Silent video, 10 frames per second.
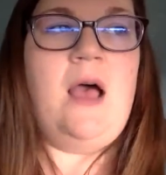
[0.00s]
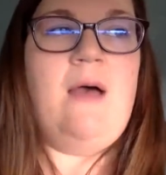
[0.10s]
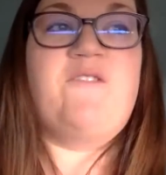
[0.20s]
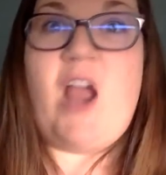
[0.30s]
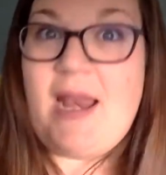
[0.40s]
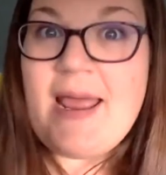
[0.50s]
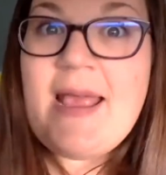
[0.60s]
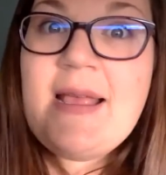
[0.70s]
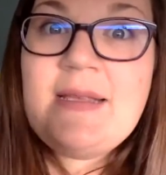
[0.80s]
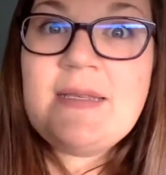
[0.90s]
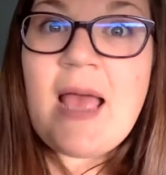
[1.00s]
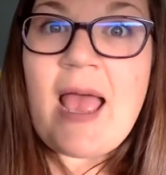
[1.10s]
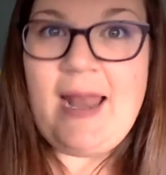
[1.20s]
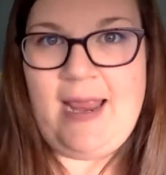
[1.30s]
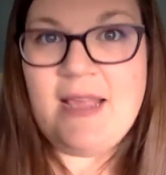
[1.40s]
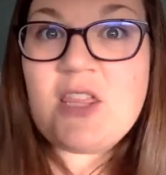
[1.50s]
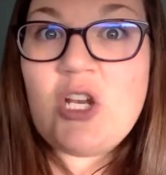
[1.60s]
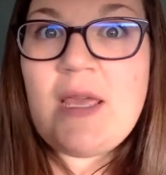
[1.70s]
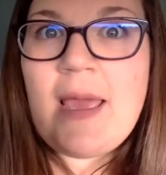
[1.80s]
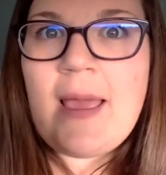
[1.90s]
Fridays at
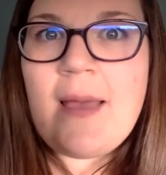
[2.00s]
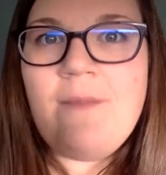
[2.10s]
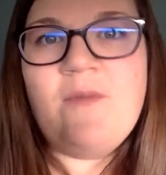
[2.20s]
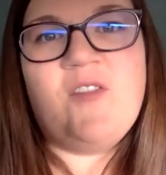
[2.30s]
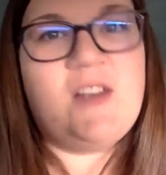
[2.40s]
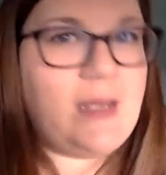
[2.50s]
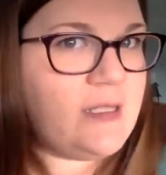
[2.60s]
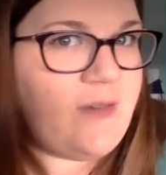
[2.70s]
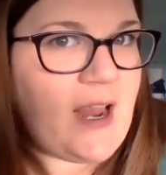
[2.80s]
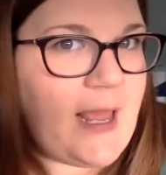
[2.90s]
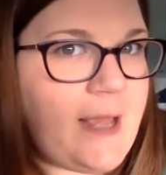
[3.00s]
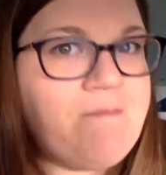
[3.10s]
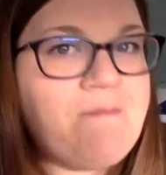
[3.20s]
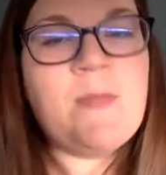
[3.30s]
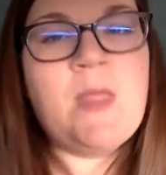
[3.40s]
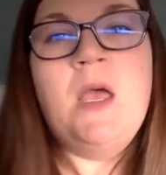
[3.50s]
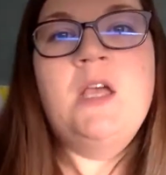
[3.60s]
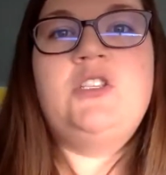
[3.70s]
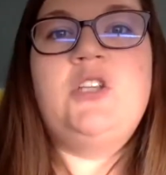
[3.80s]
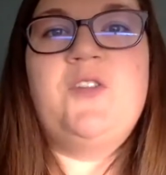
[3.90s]
8:30 a.m. for Dance Friday.
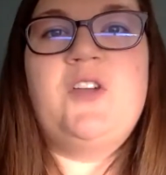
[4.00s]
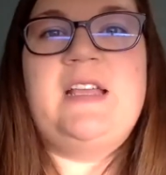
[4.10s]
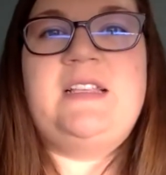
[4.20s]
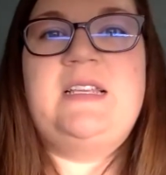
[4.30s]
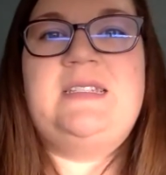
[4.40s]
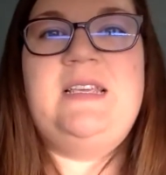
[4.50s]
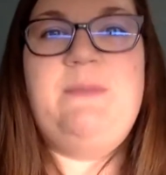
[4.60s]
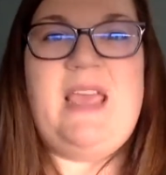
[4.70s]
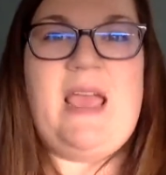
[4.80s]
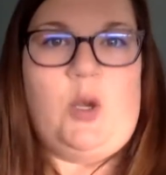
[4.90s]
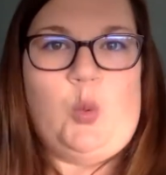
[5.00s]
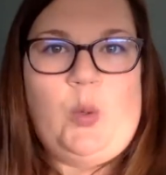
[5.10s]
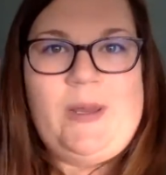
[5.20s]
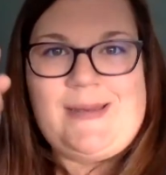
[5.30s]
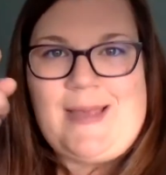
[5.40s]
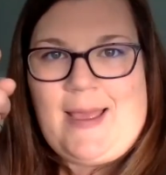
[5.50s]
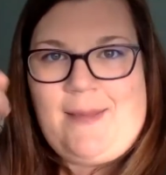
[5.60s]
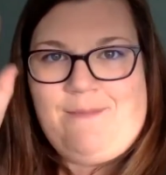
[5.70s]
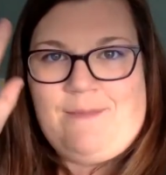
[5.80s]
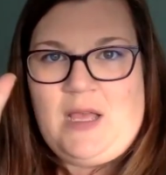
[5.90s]
Don't forget to see me on Win Time.
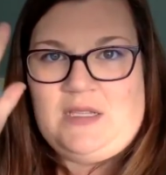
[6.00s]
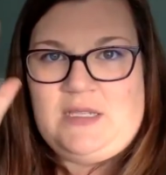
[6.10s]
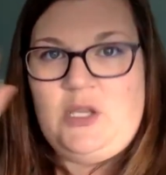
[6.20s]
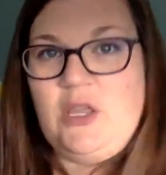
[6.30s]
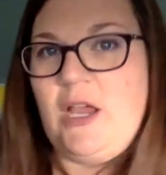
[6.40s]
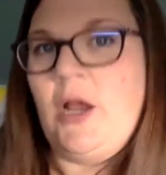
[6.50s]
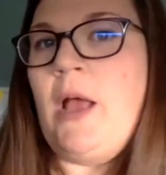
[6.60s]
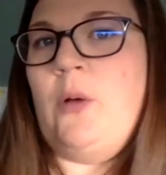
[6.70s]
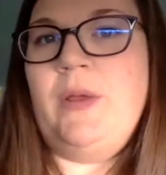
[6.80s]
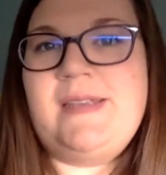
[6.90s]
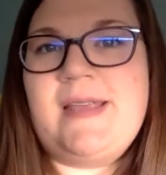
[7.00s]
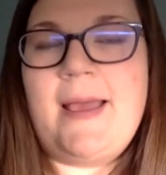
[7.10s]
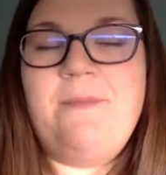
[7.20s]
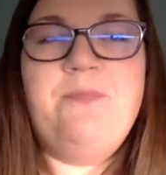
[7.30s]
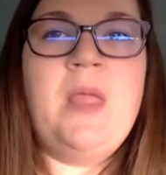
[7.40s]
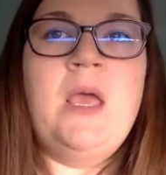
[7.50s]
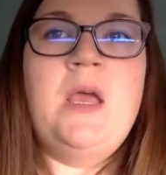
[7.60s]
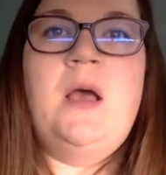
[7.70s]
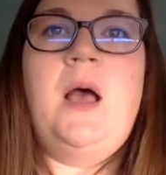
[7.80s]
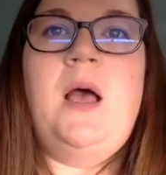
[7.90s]
I'll see you there at Win Time.
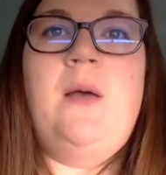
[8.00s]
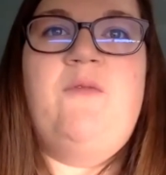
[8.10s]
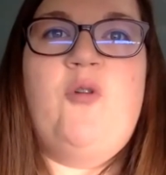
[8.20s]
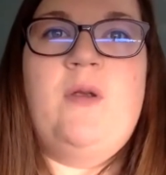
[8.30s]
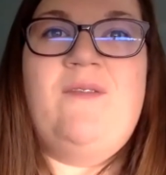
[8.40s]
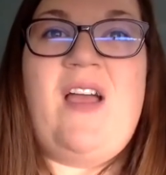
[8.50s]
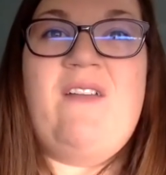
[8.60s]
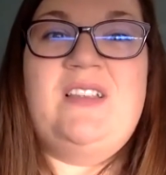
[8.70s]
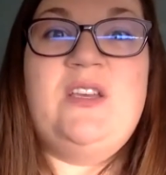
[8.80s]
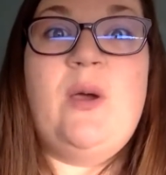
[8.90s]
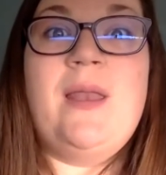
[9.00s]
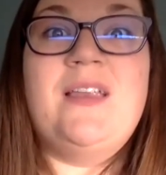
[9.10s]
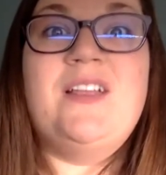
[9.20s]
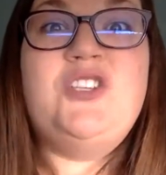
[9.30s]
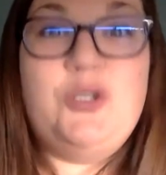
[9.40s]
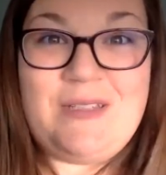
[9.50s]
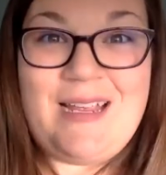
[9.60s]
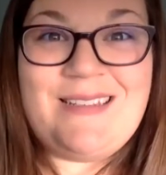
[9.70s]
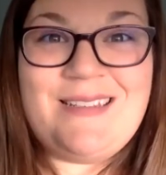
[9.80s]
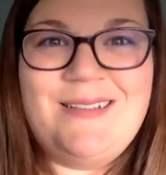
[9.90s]
4 and 5, I'll see you on
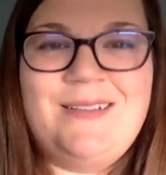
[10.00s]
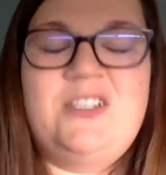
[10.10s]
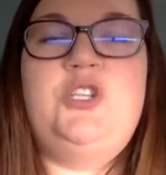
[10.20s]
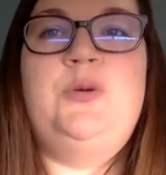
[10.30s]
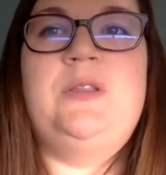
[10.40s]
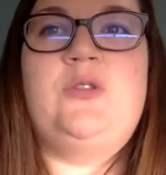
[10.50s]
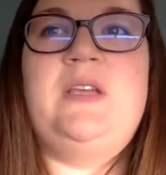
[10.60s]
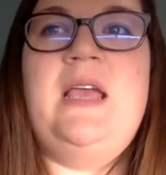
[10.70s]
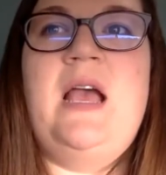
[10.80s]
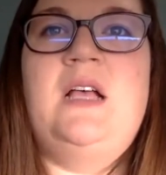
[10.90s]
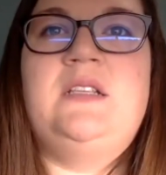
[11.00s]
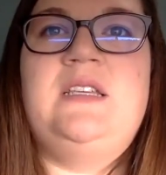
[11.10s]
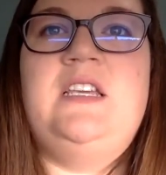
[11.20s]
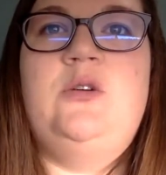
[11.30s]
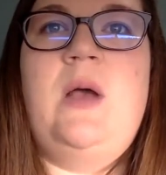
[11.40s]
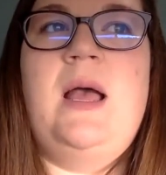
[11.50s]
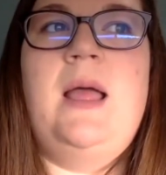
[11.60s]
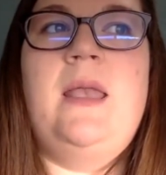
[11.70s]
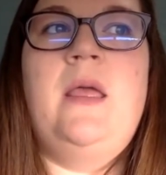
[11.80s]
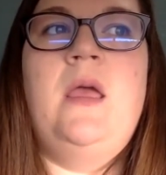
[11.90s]
Tuesdays. 2 and 3, I'll see you
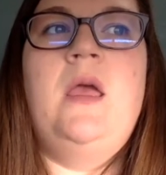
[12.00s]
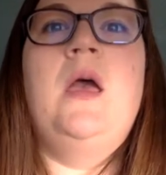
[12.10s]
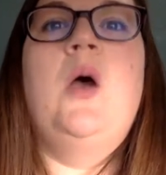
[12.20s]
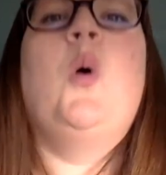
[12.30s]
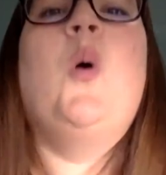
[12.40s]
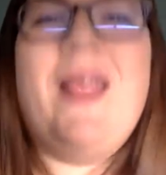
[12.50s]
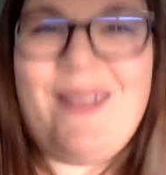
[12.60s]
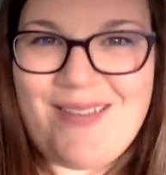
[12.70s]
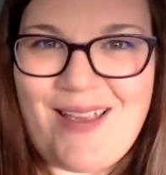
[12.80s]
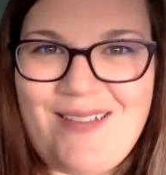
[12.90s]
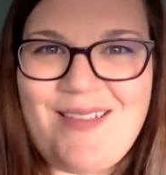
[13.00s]
on Wednesdays.